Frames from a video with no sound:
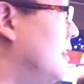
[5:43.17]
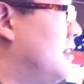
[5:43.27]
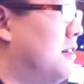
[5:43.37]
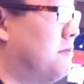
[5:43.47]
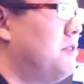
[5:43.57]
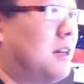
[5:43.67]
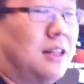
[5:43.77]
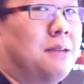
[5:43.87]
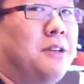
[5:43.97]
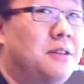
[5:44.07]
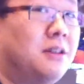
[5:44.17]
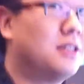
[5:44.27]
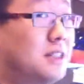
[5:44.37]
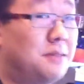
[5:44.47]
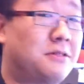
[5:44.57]
You know, we collaborate all
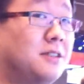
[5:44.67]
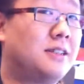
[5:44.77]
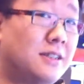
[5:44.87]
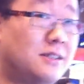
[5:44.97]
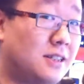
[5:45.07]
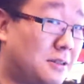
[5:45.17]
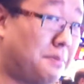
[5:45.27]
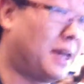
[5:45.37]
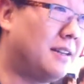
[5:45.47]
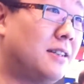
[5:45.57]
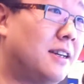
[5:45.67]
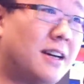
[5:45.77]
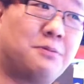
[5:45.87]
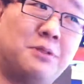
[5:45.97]
the time across systems. It's a pain in the ass.